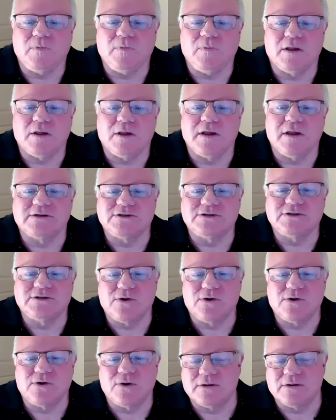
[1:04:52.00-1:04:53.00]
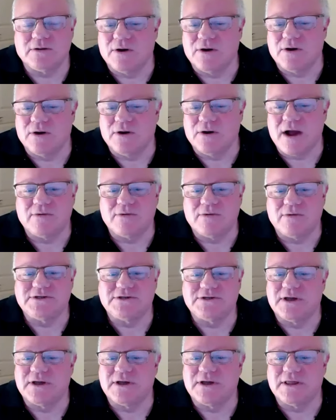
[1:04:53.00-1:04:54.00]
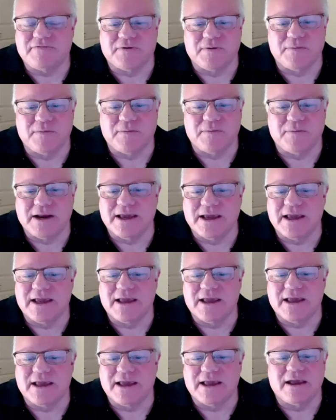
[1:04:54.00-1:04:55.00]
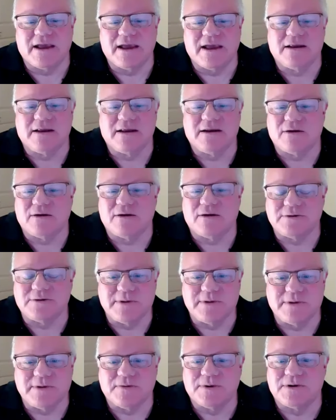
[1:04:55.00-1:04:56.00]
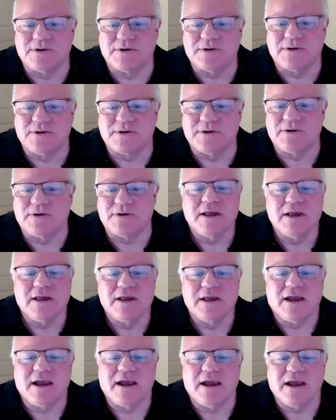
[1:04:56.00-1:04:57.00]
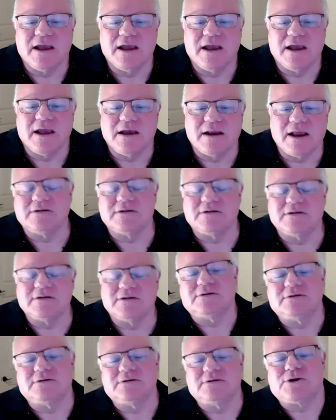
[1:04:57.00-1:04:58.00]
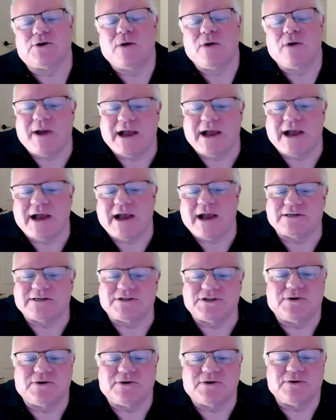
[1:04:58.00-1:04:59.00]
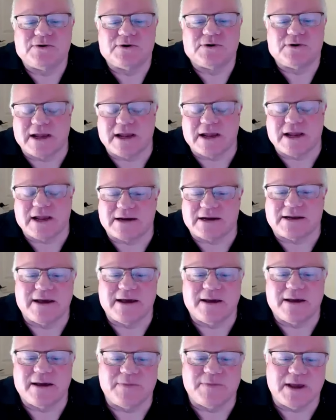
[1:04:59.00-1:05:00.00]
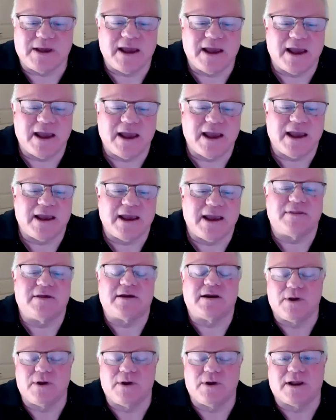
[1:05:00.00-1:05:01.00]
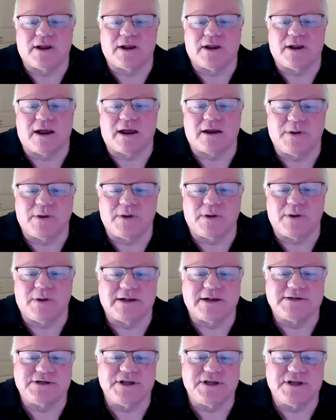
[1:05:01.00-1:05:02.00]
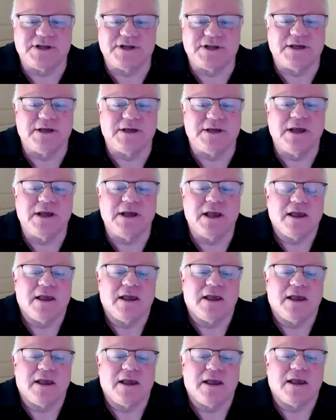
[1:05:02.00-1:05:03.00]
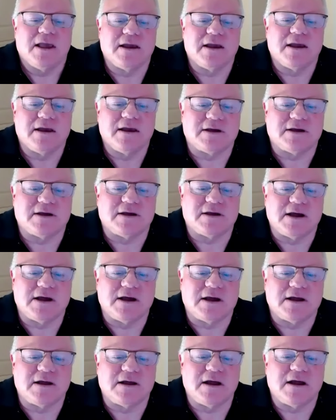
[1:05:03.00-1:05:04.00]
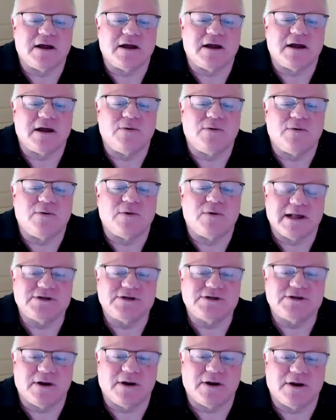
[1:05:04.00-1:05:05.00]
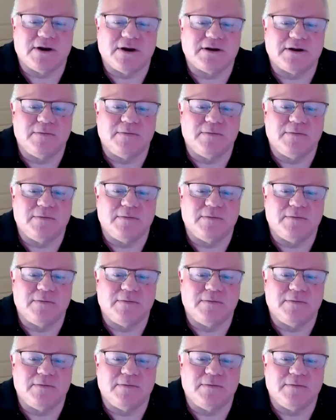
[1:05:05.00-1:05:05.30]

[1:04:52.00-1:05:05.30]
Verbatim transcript: yeah, so, you know, I was doing that for money and I was miserable. And so I went back to school, and I got an MBA, and then I went and got a PhD. And when I started